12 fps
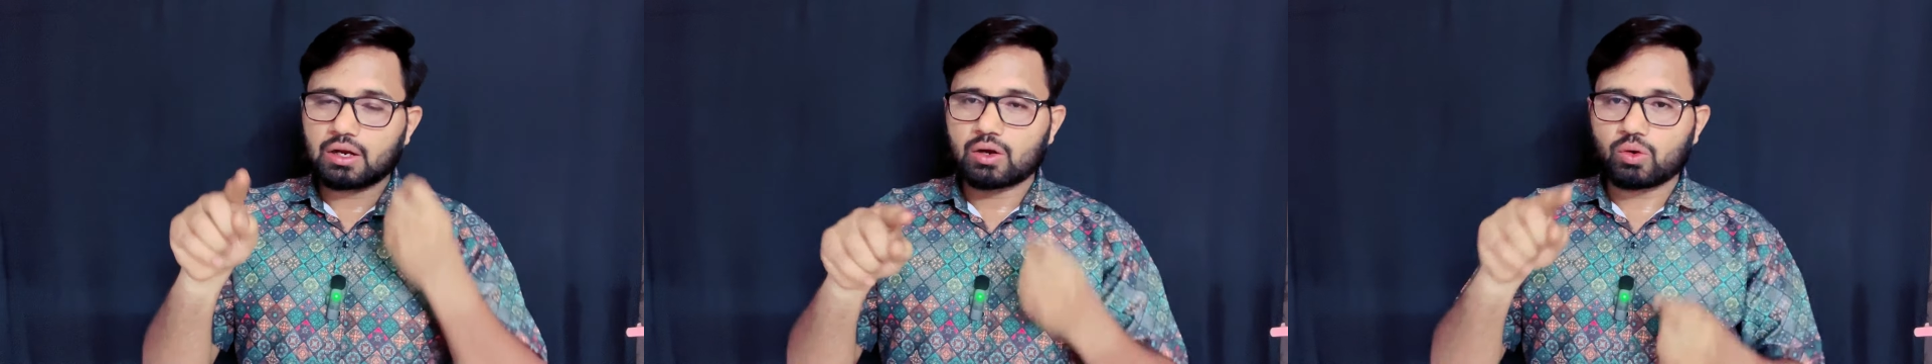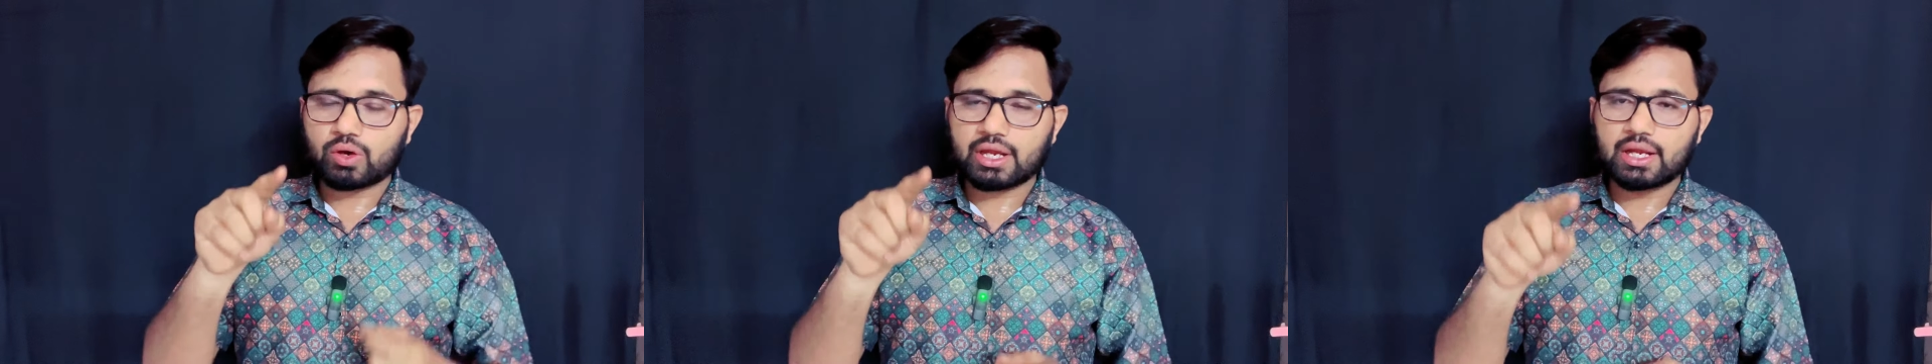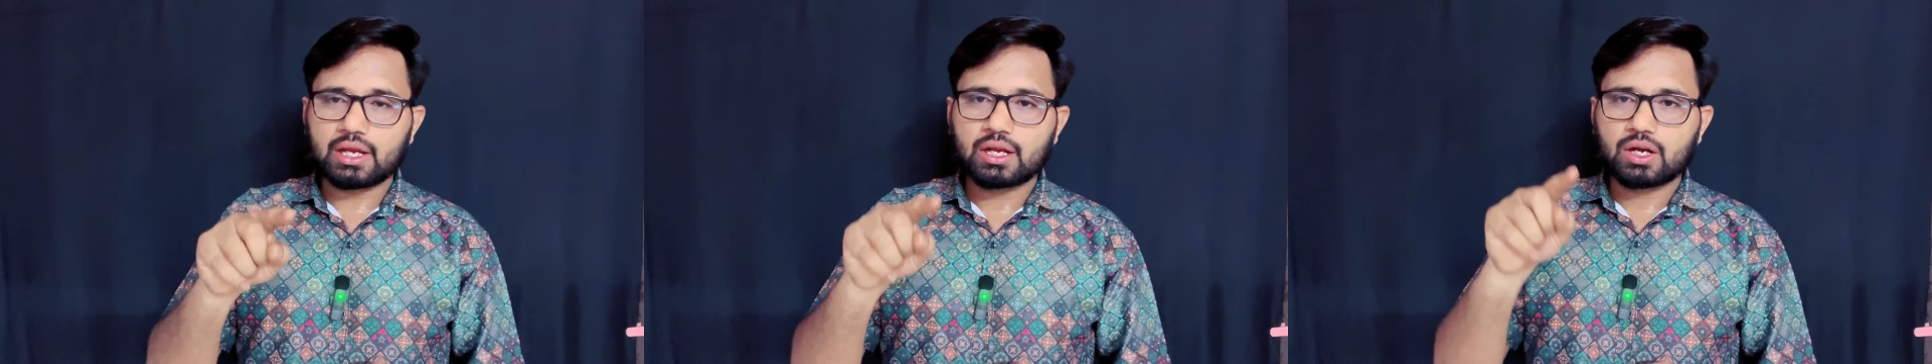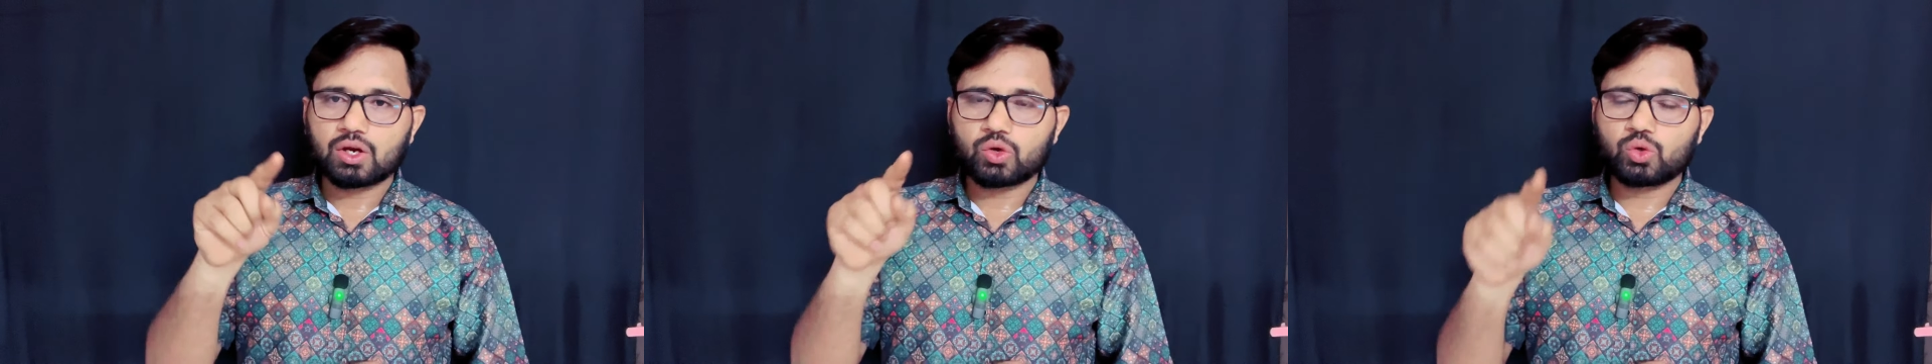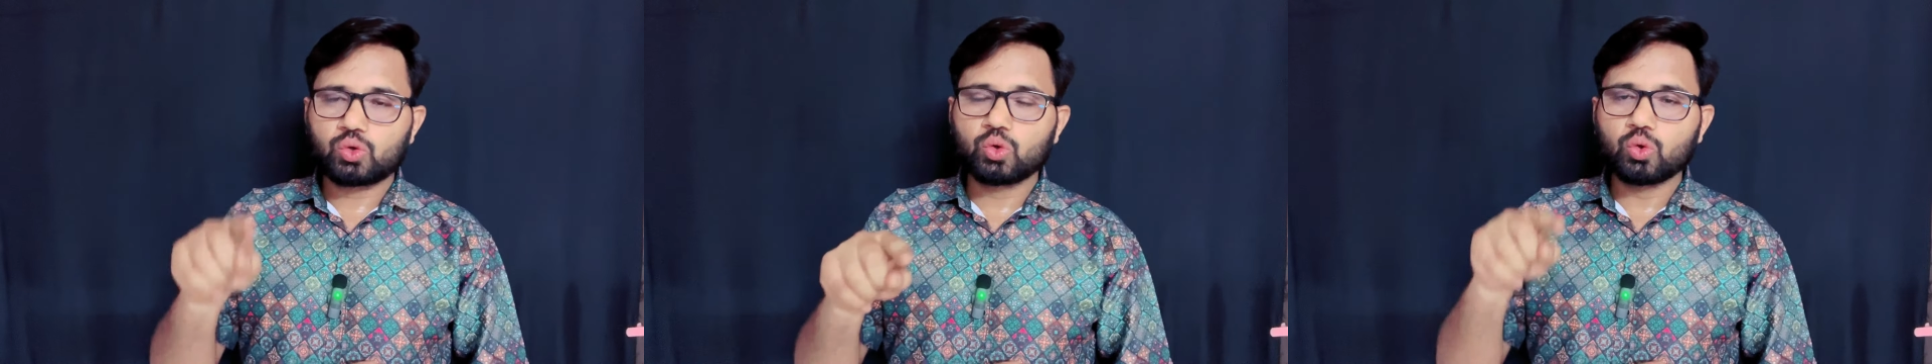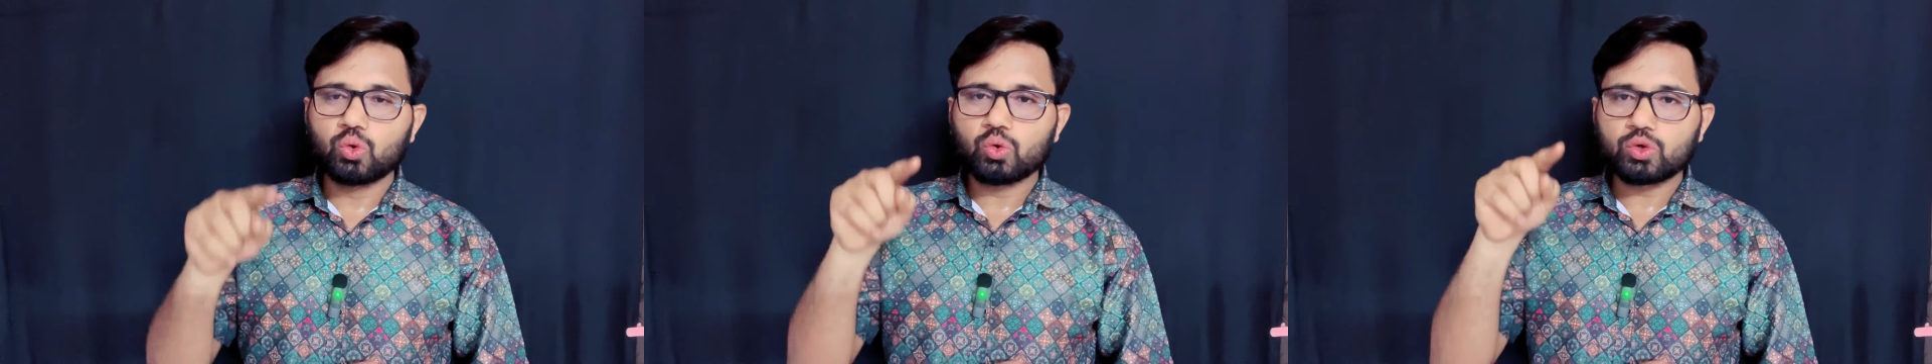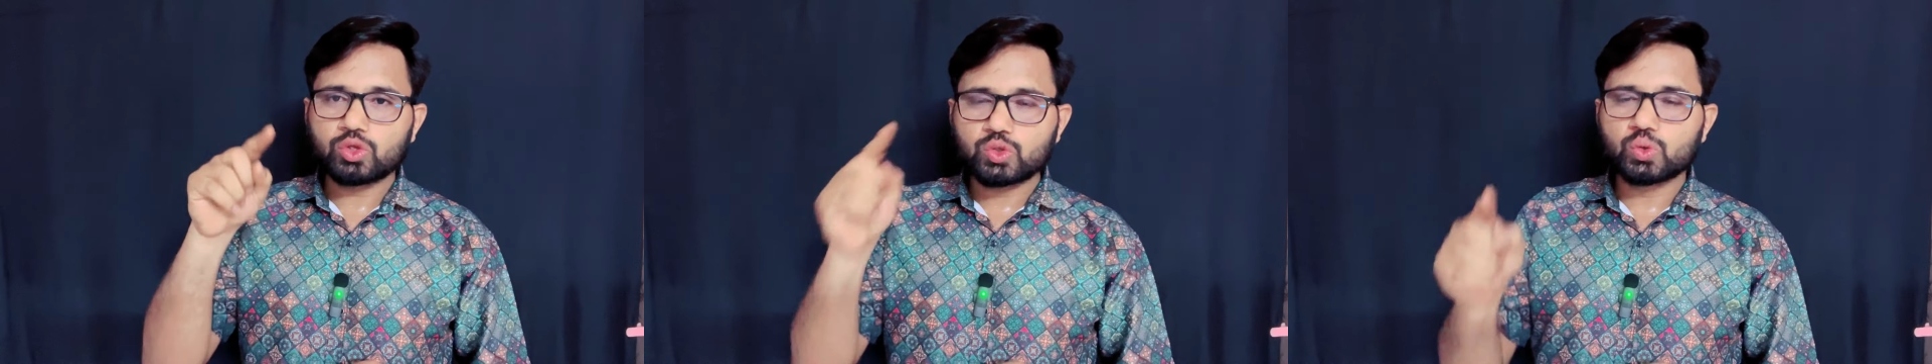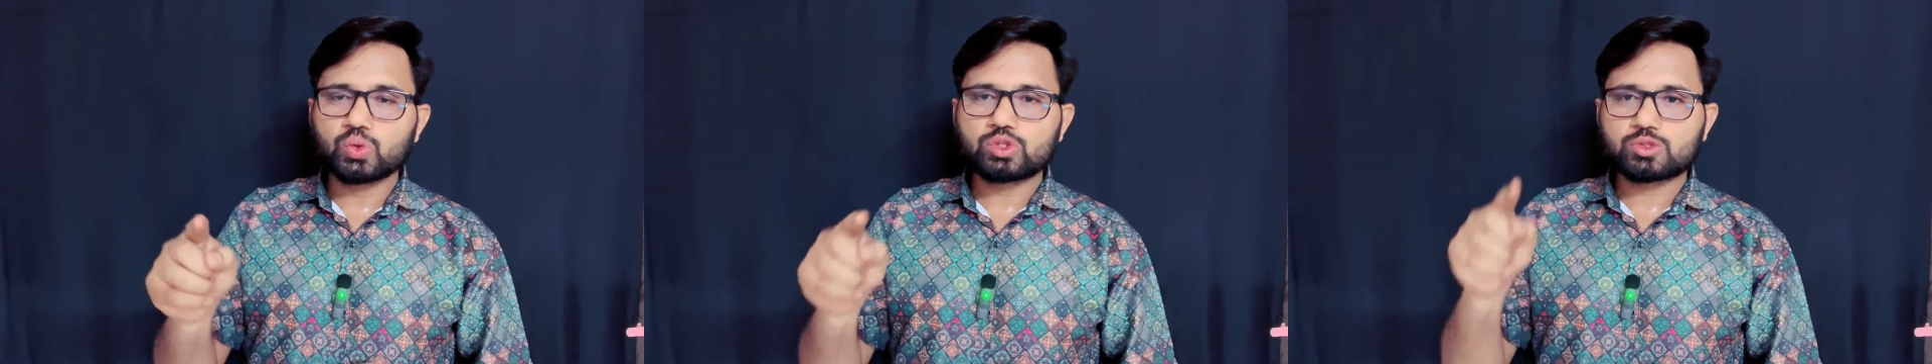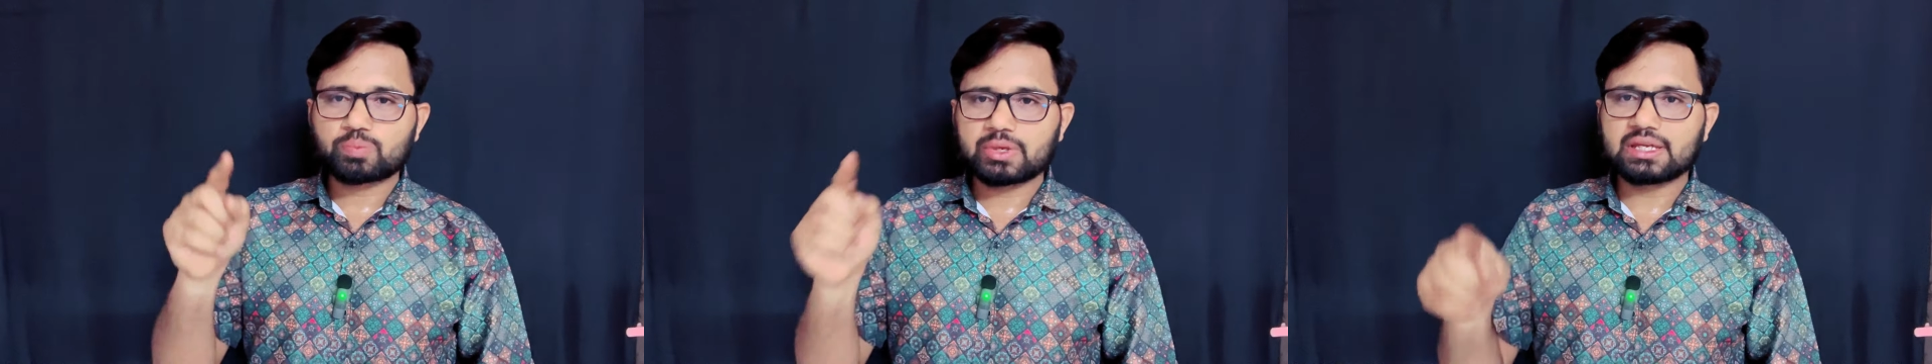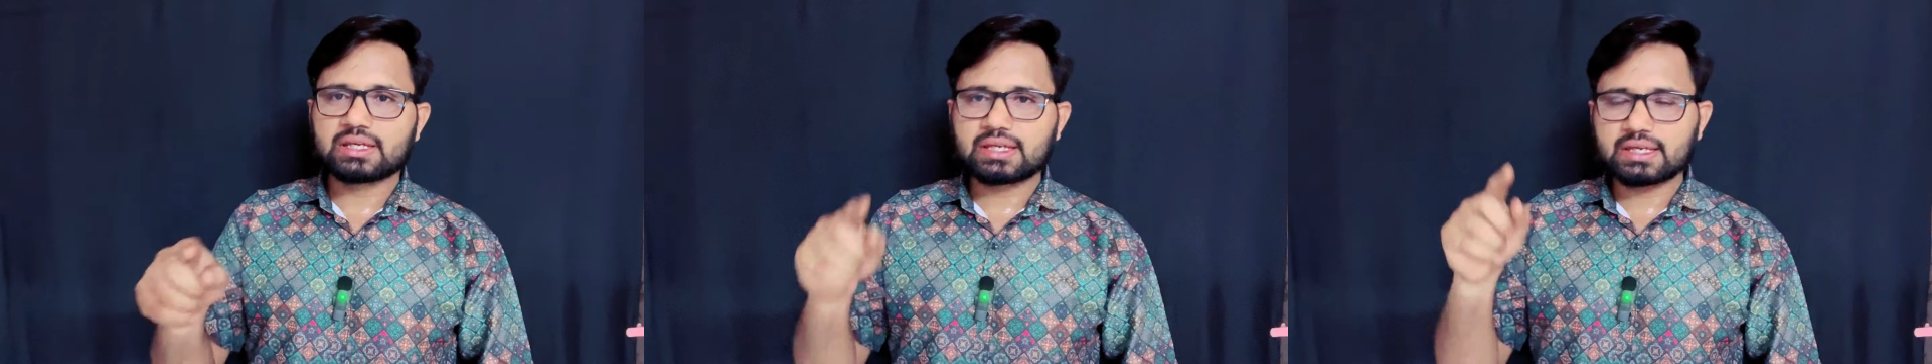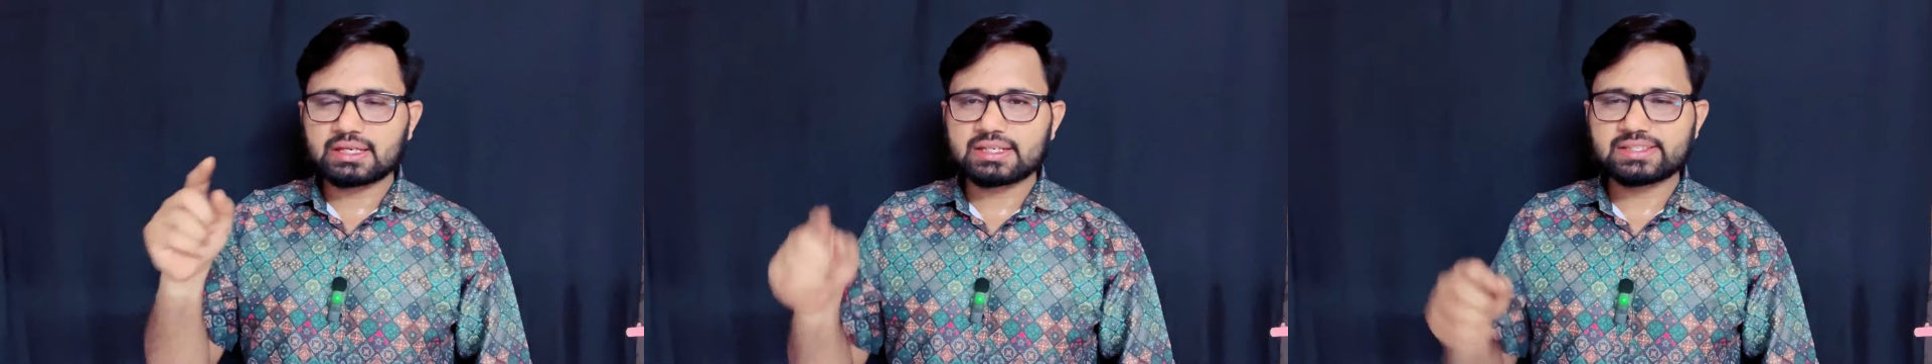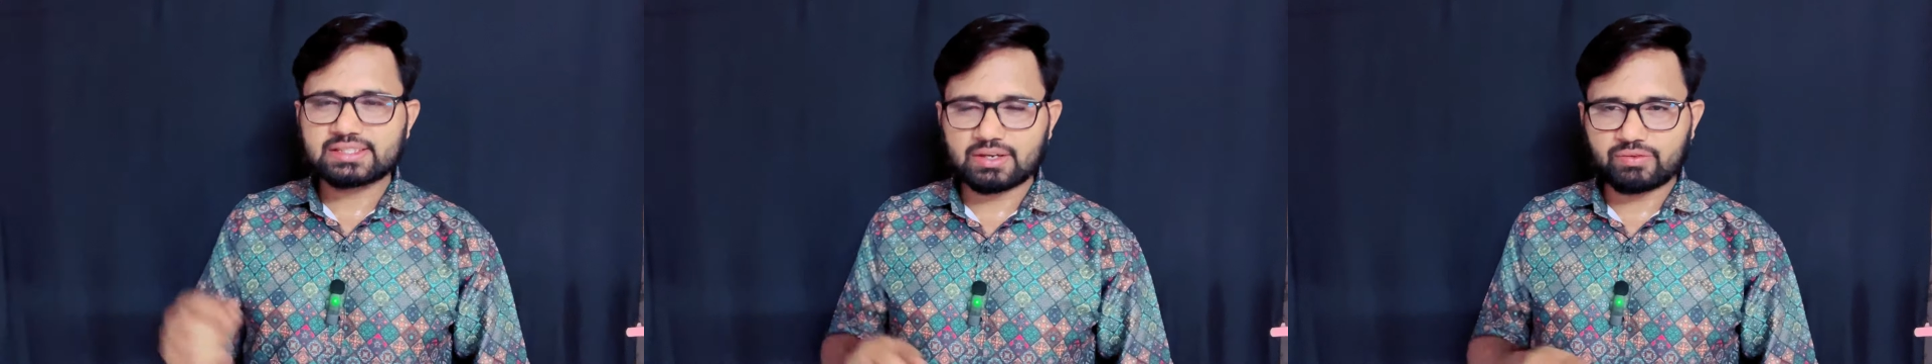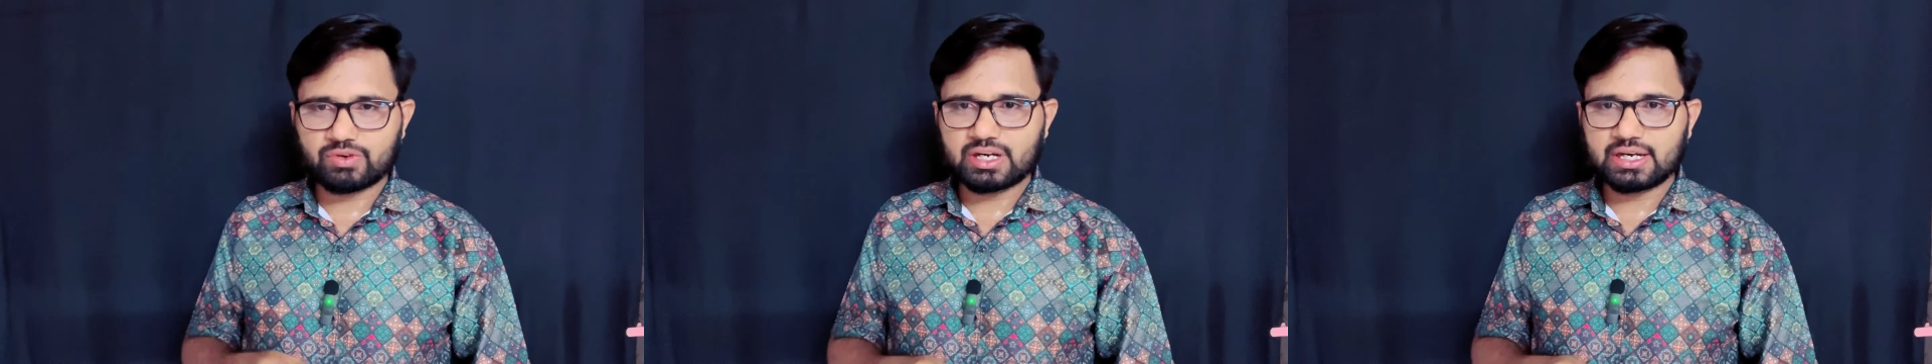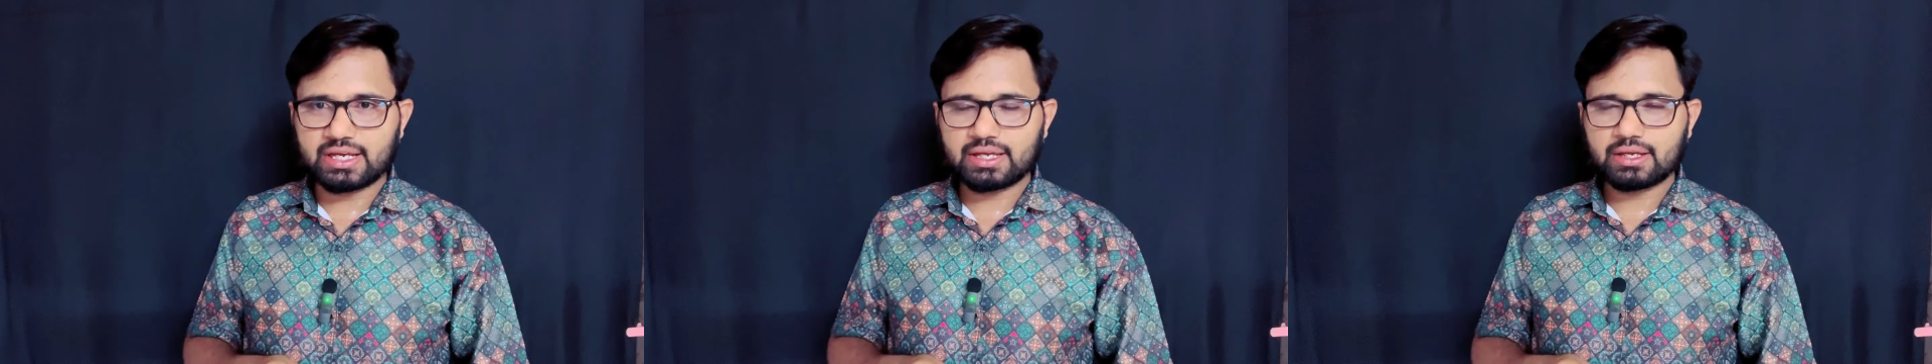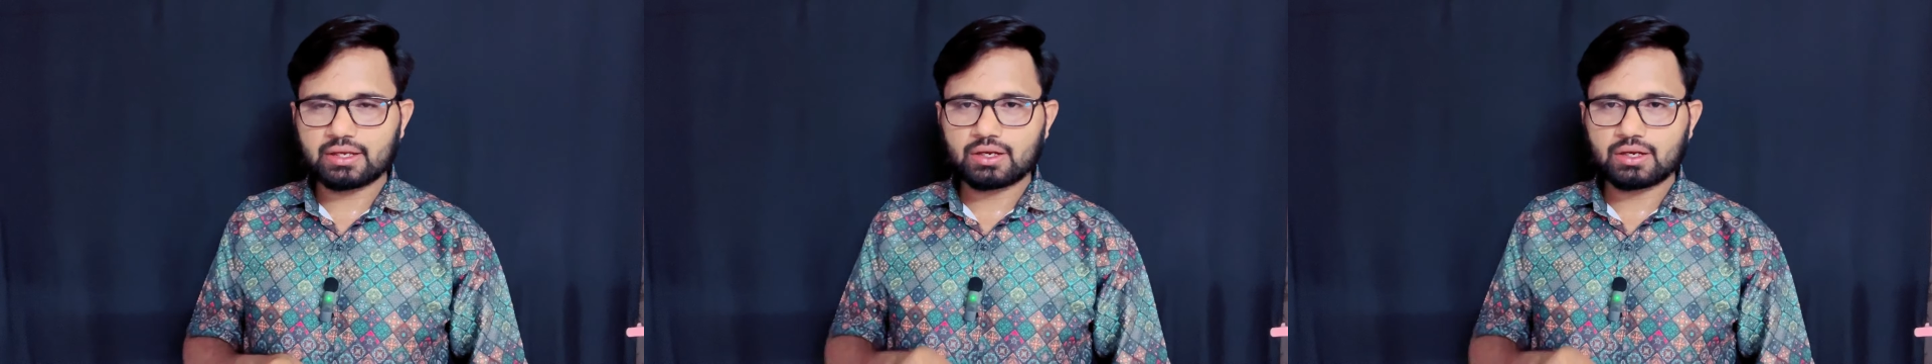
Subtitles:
Okay. Do you speak English every day?